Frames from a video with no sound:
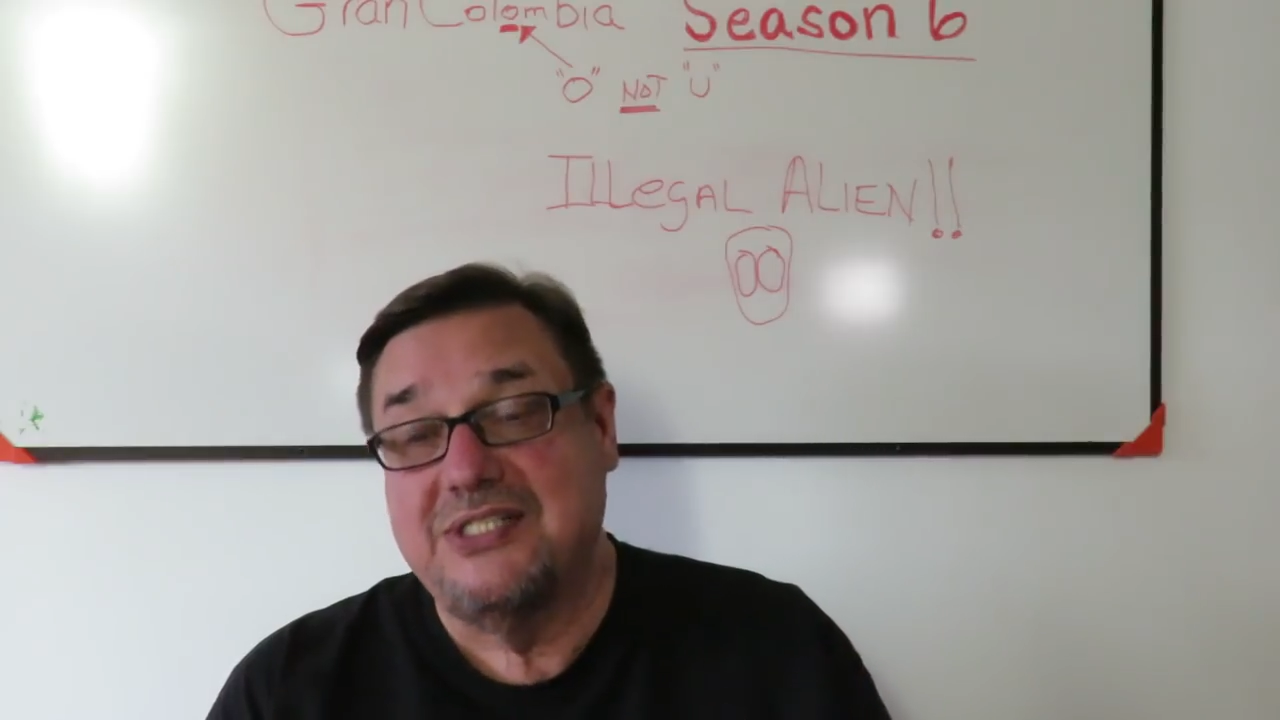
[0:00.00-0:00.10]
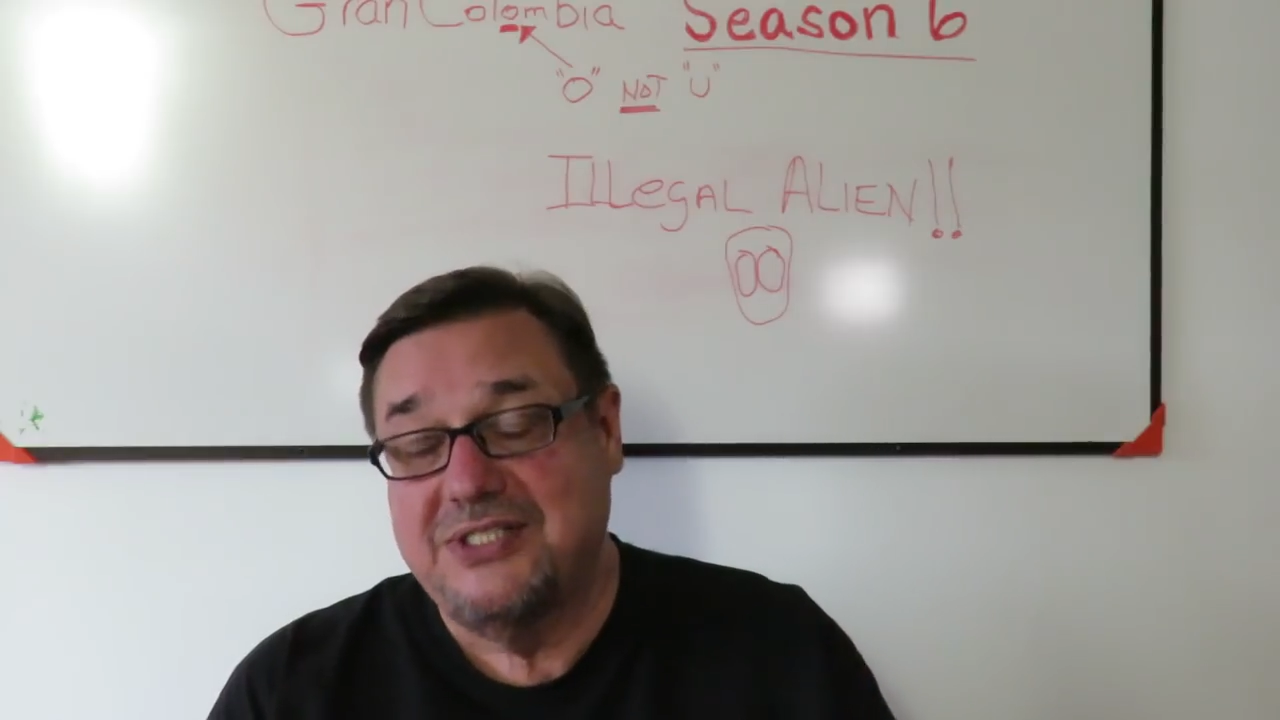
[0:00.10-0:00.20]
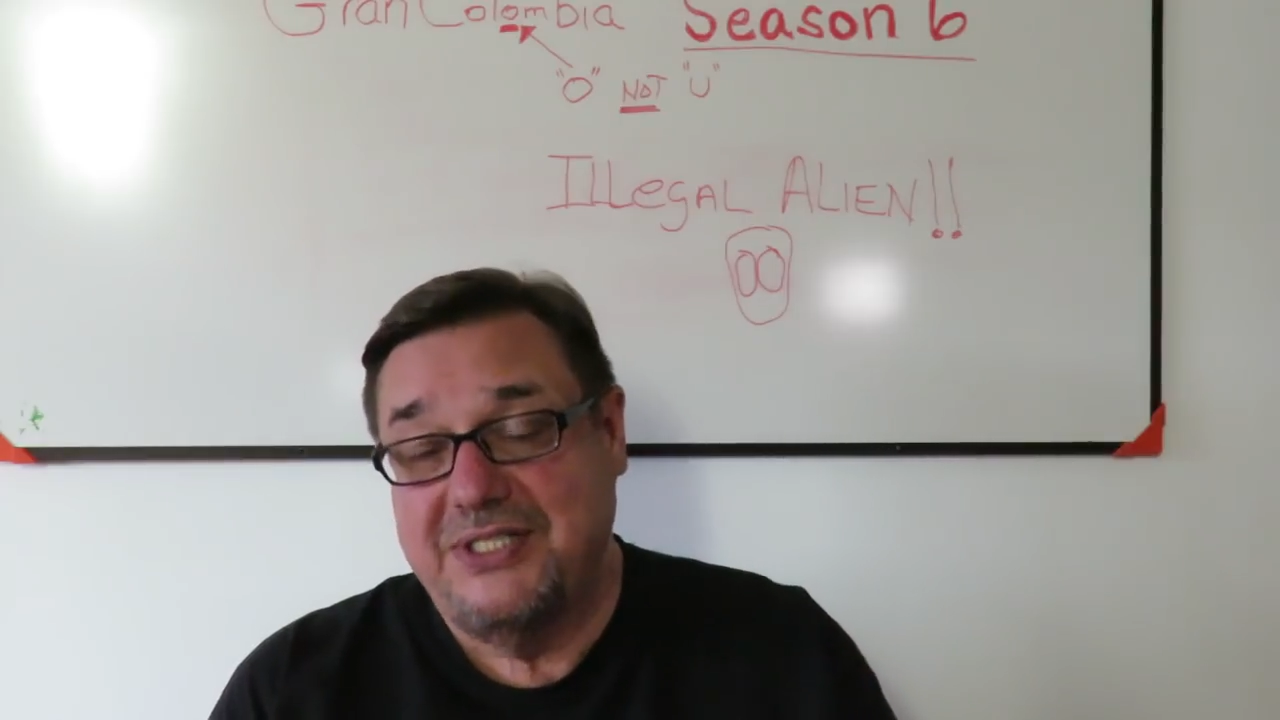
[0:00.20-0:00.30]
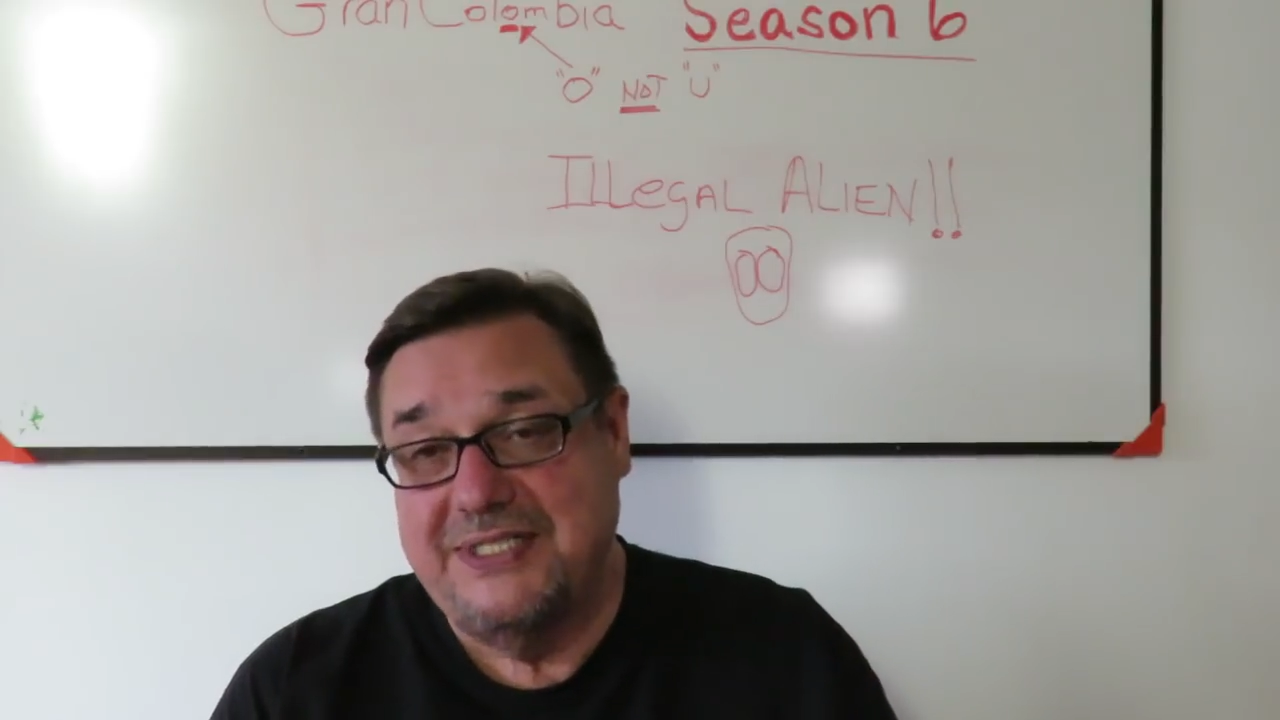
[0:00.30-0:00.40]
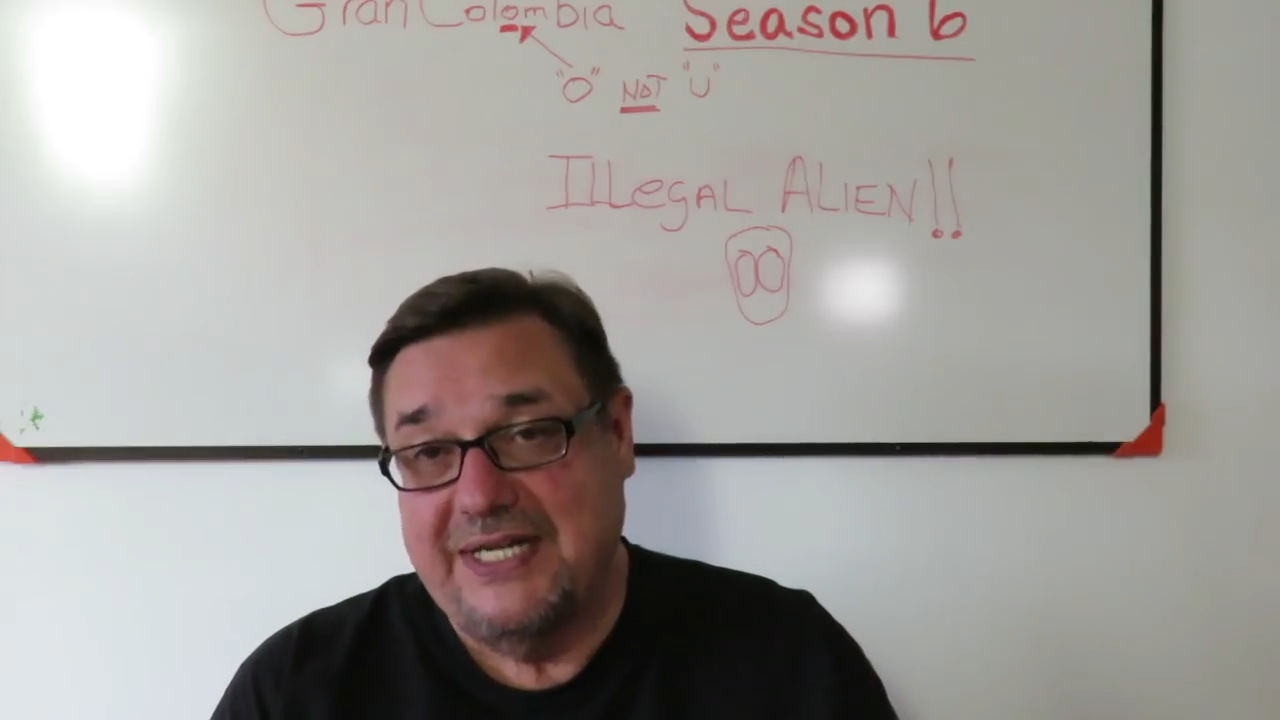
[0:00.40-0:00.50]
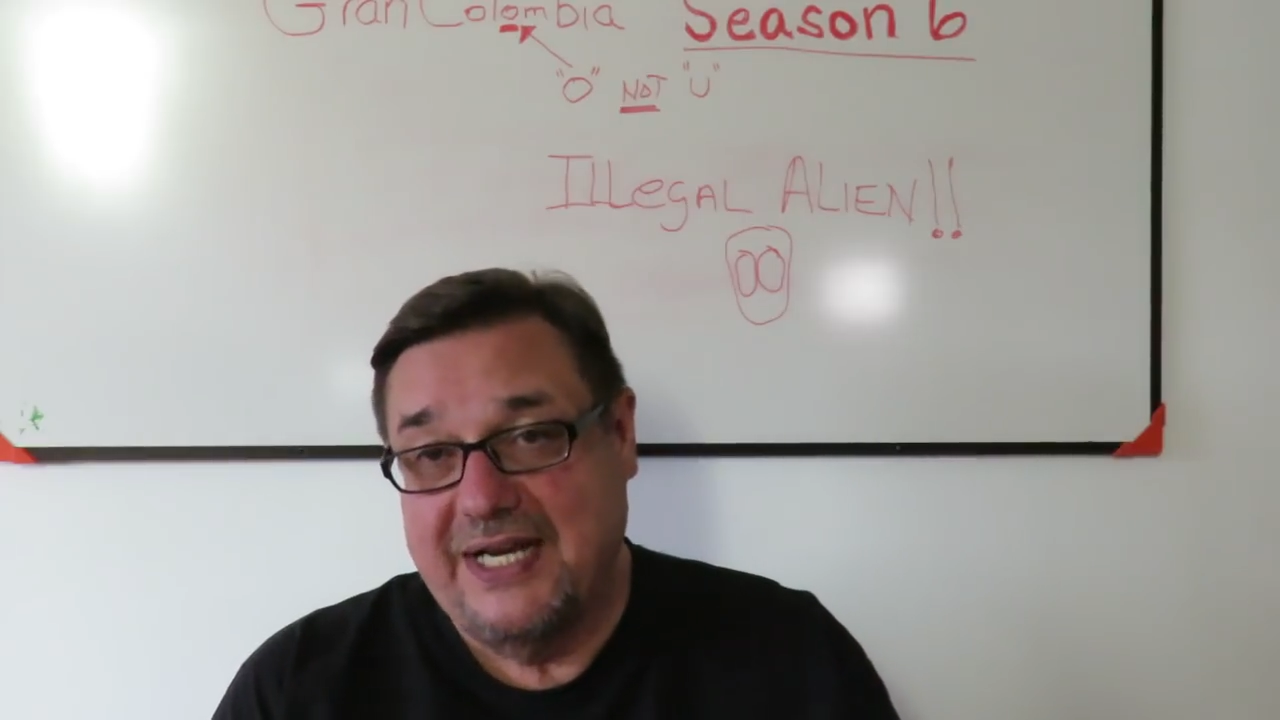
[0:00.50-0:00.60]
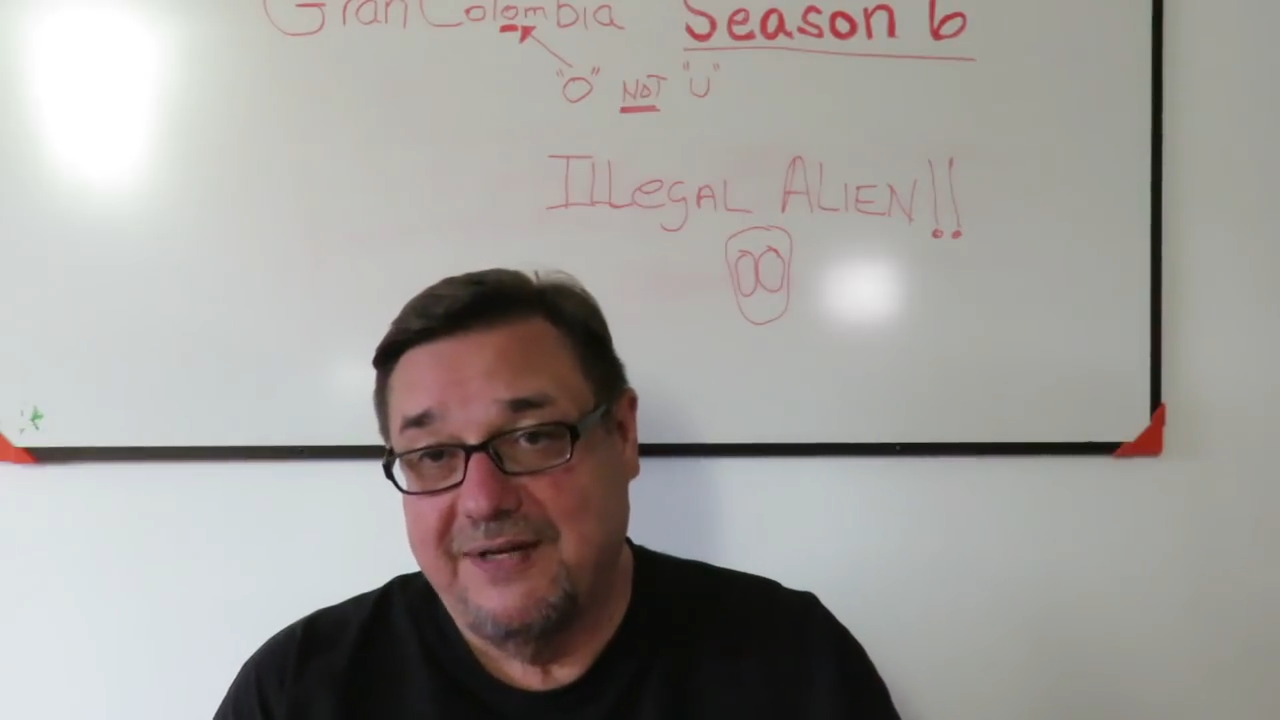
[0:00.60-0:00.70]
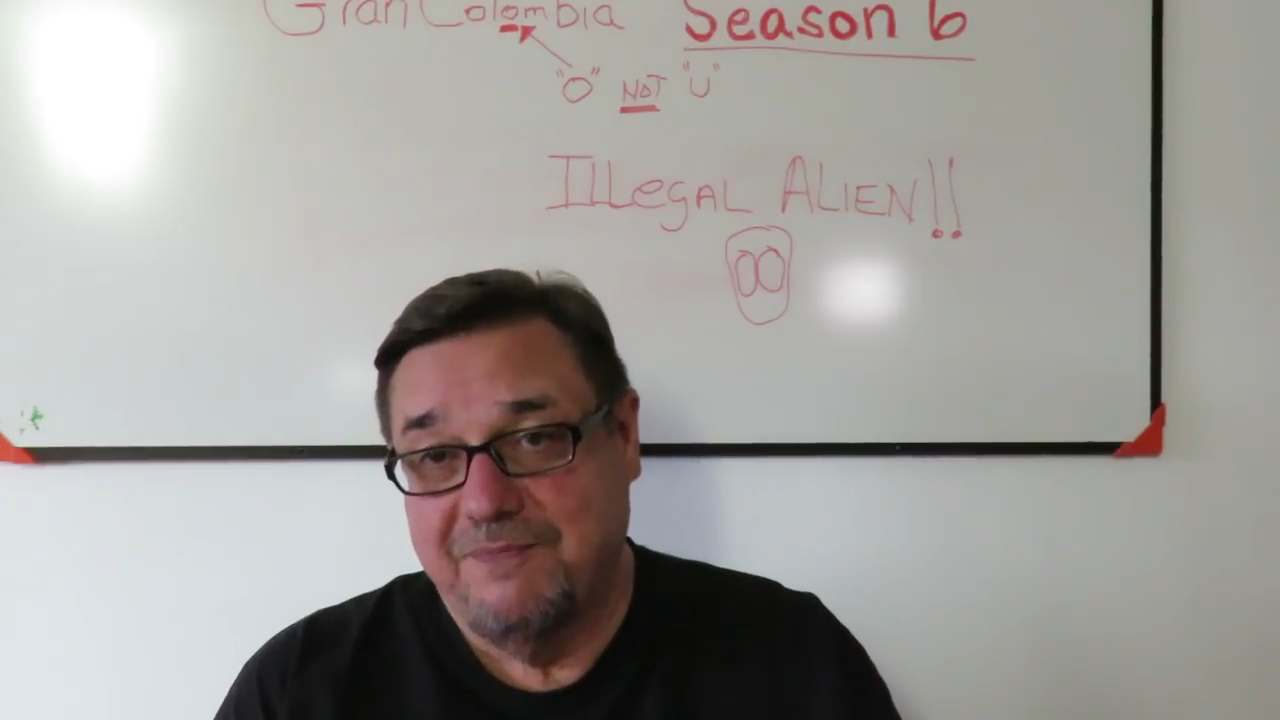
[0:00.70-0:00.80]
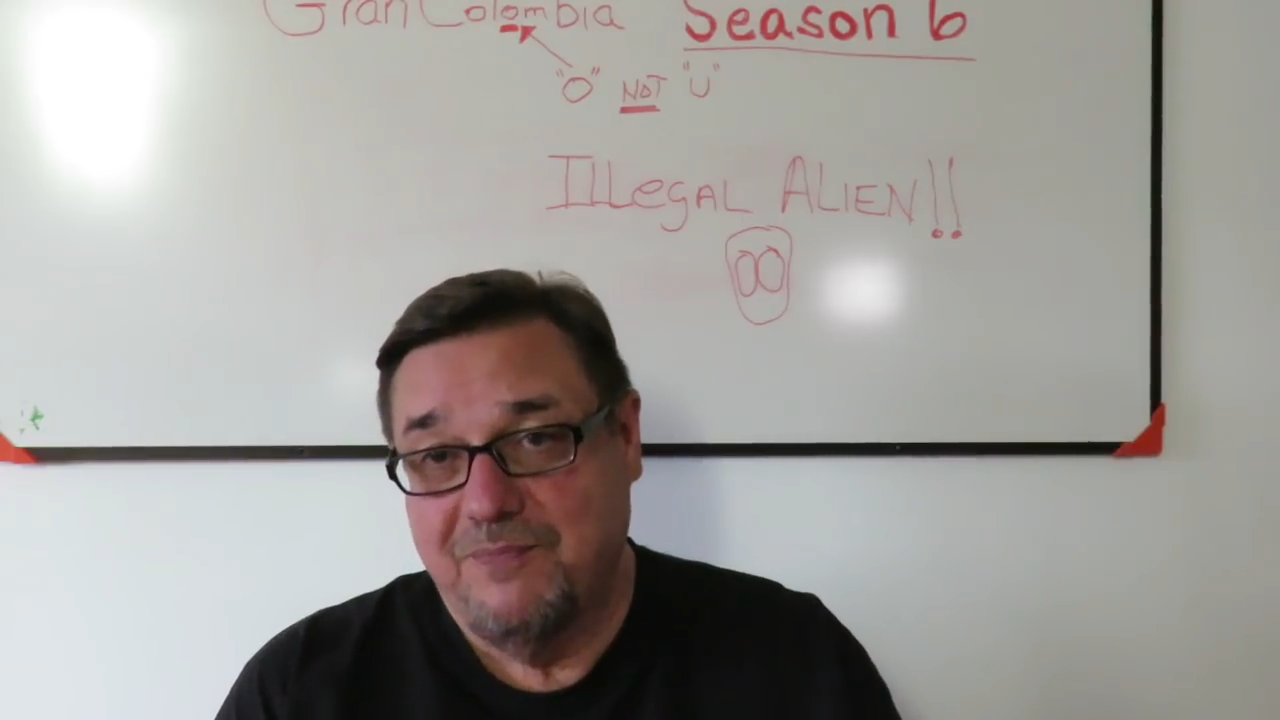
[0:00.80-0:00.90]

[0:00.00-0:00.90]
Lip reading: a Sunday.